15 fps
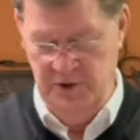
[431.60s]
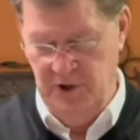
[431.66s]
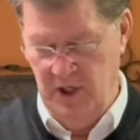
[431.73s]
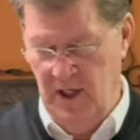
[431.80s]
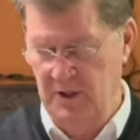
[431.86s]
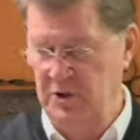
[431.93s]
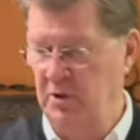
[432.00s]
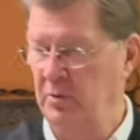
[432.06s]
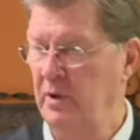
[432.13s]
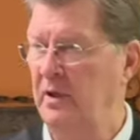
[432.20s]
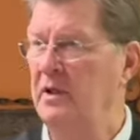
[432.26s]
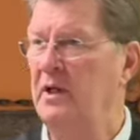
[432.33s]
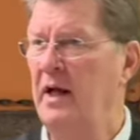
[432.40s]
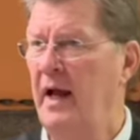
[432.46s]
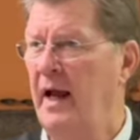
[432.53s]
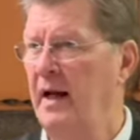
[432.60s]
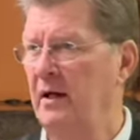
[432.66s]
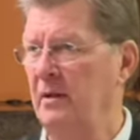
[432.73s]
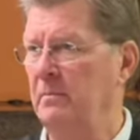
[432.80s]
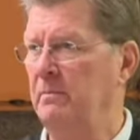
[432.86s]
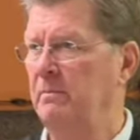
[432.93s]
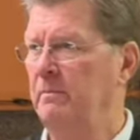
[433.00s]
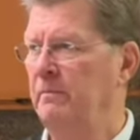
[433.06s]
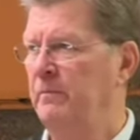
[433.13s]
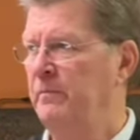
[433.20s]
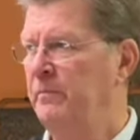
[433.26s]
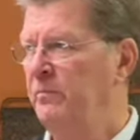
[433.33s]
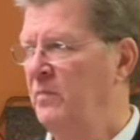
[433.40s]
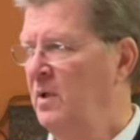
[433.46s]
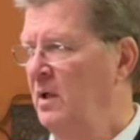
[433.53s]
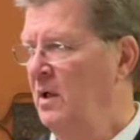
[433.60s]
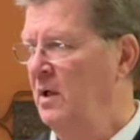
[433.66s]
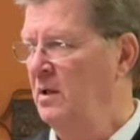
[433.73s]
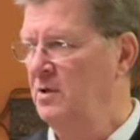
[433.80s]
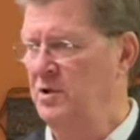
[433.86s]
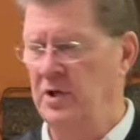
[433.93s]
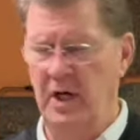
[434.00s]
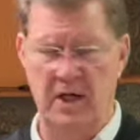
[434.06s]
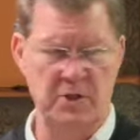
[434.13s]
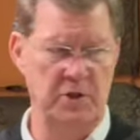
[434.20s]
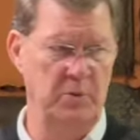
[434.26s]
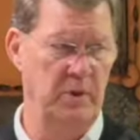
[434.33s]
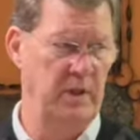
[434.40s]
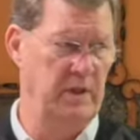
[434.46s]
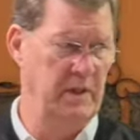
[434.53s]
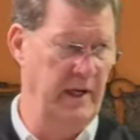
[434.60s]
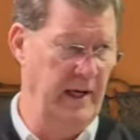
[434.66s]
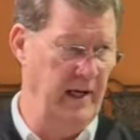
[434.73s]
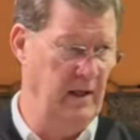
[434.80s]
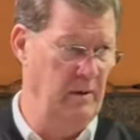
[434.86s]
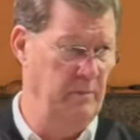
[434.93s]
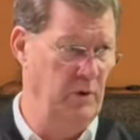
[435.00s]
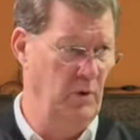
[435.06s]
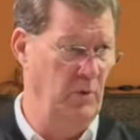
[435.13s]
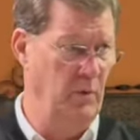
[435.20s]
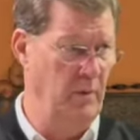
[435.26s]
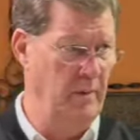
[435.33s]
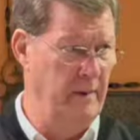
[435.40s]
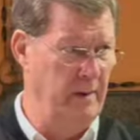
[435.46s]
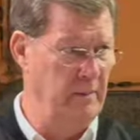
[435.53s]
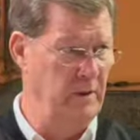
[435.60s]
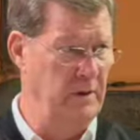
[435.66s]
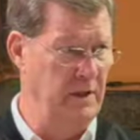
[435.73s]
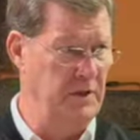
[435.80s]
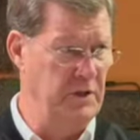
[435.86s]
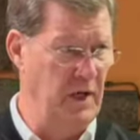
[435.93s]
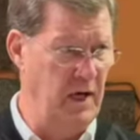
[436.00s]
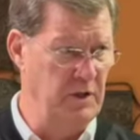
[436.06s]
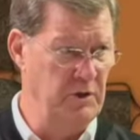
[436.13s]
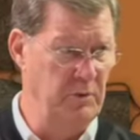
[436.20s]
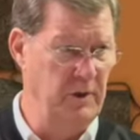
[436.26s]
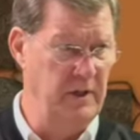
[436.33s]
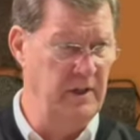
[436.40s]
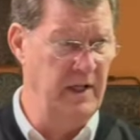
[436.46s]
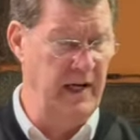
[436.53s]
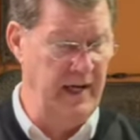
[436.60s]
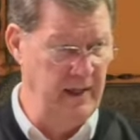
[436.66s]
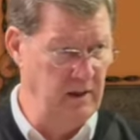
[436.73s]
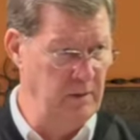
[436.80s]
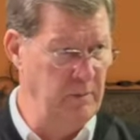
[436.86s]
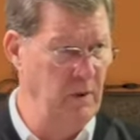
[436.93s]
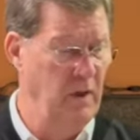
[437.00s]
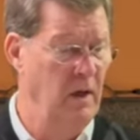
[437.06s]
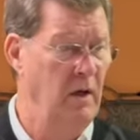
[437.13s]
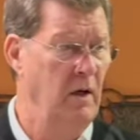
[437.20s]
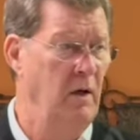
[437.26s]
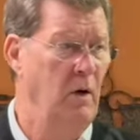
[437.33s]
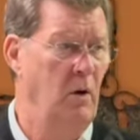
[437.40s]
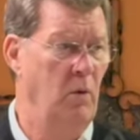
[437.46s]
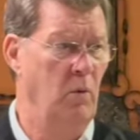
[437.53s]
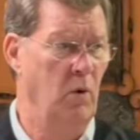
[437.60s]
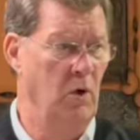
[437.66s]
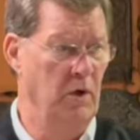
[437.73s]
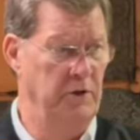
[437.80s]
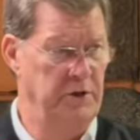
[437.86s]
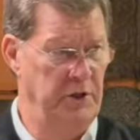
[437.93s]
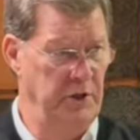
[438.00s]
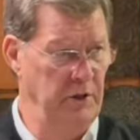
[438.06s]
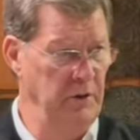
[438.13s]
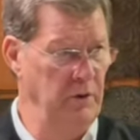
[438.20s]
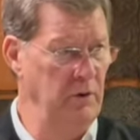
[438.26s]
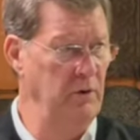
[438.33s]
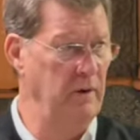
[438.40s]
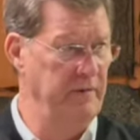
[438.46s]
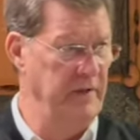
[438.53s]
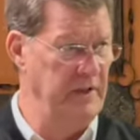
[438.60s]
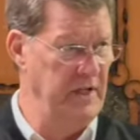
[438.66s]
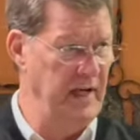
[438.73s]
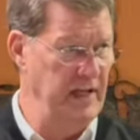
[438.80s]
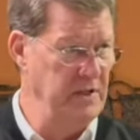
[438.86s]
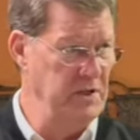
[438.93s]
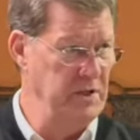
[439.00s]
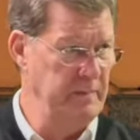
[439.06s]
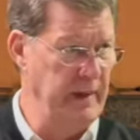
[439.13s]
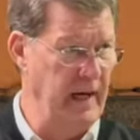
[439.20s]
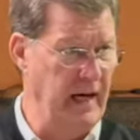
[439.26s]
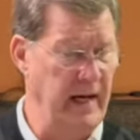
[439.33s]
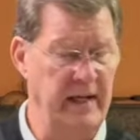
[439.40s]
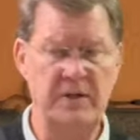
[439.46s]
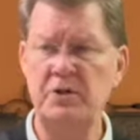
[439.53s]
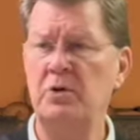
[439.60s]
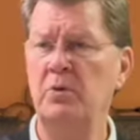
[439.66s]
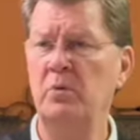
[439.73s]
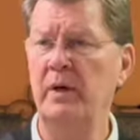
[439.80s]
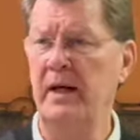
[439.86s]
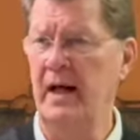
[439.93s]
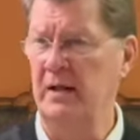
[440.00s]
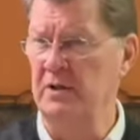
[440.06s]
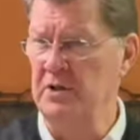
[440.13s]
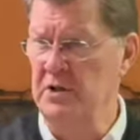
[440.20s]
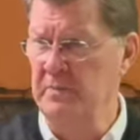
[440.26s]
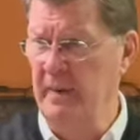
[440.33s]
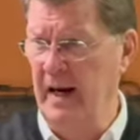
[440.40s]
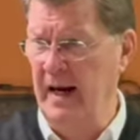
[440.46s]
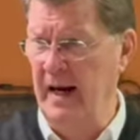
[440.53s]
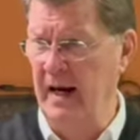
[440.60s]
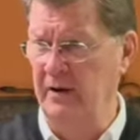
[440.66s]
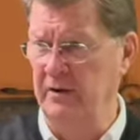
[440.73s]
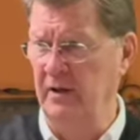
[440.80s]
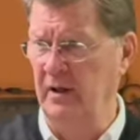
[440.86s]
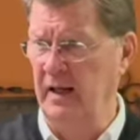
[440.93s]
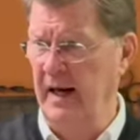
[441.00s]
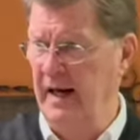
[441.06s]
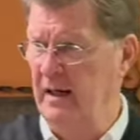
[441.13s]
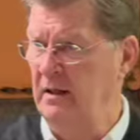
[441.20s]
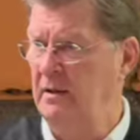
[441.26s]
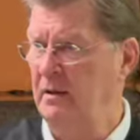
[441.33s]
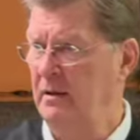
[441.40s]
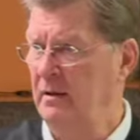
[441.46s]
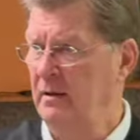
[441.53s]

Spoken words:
Joshua and Caleb. Joshua and Caleb. You will remember that Joshua and Caleb were two of the 10 spies who went out to spy out the land.